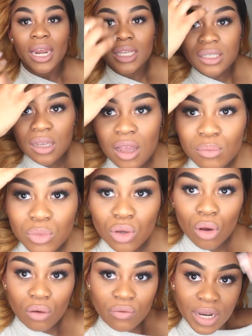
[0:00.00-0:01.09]
And in terms
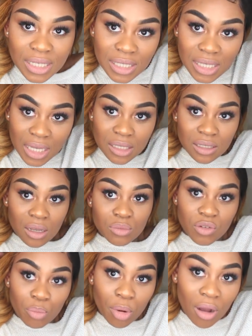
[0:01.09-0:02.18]
of, let's see, in
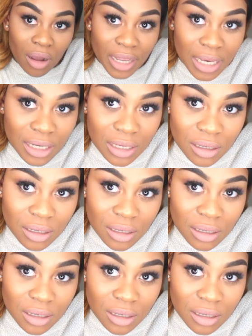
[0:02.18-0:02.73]
terms of parting,